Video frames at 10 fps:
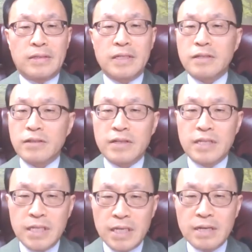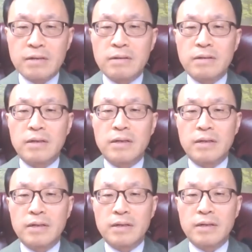didn't the eagle
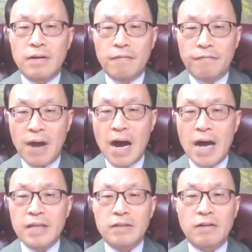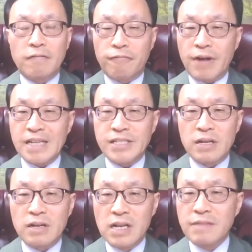find a fresh
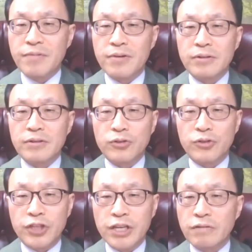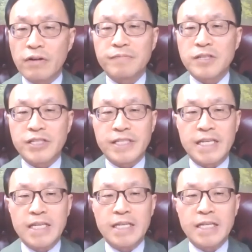liver to tear up the
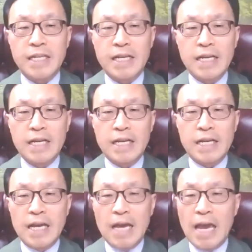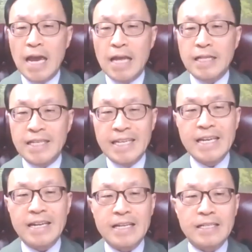skin and
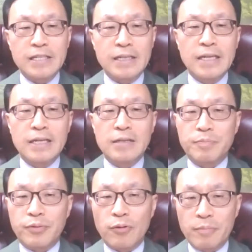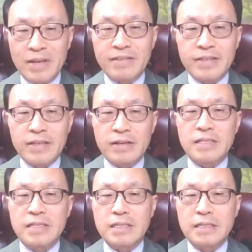eat it in
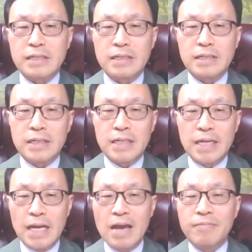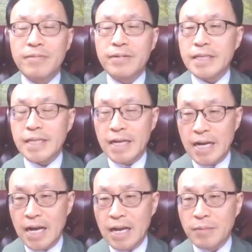Prometheus every
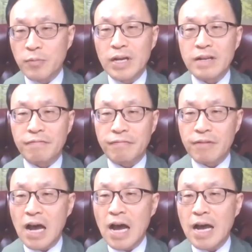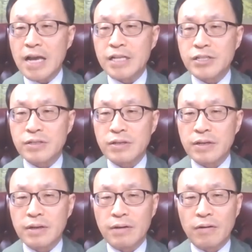time when it flies
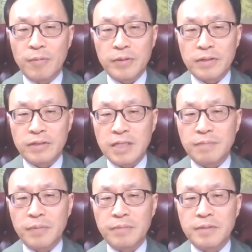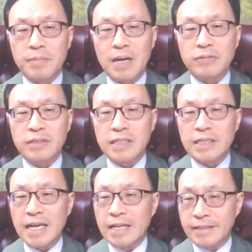over the tip of the
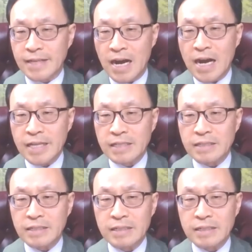mountain and dined?